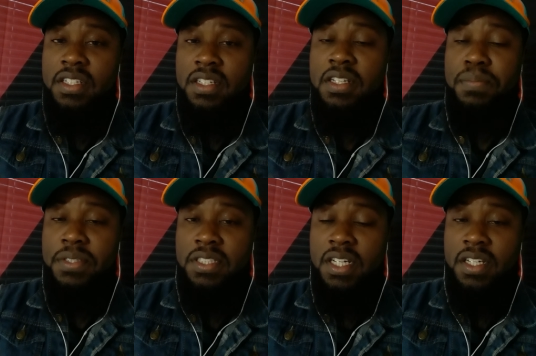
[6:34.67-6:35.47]
and in
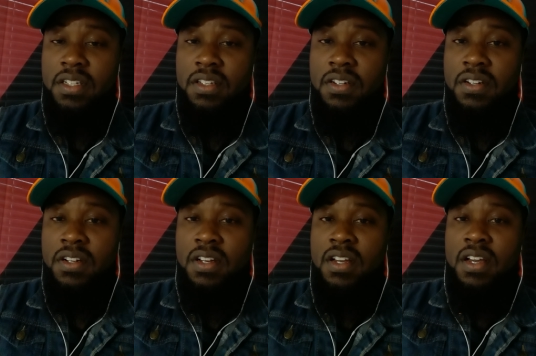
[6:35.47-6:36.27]

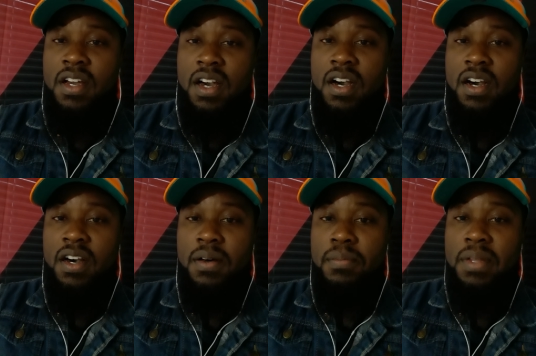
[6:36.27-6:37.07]
particular
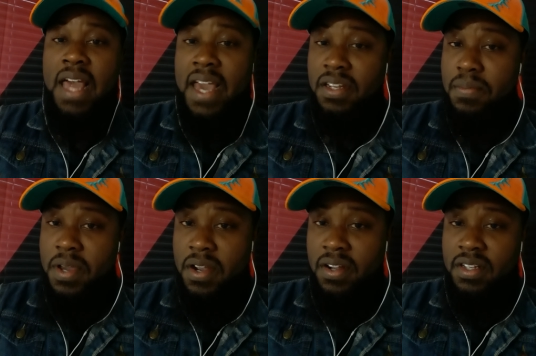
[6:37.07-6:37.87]
um, Latin
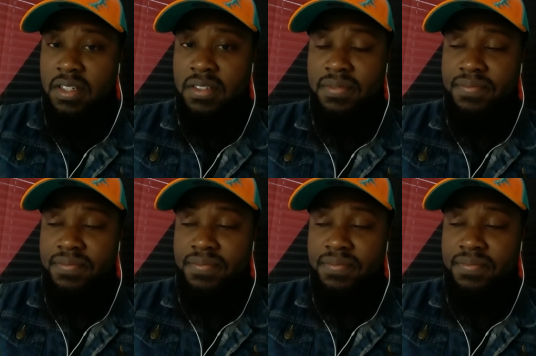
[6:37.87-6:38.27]
America.